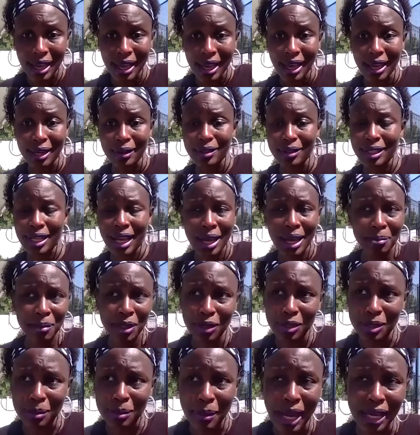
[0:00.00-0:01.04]
And Tom
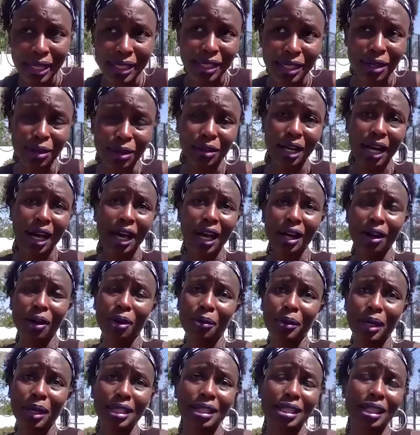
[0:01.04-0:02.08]
knows my joke. I
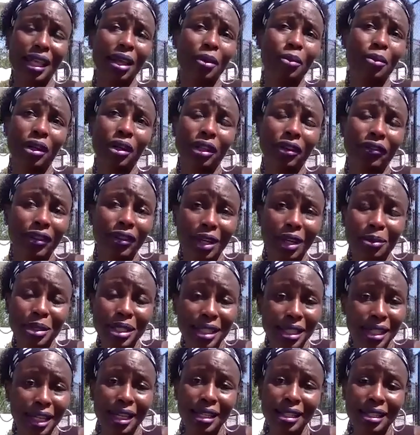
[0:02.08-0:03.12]
always say, well, if there was
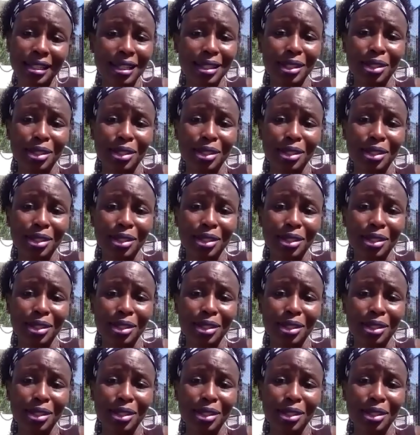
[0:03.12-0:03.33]
justice,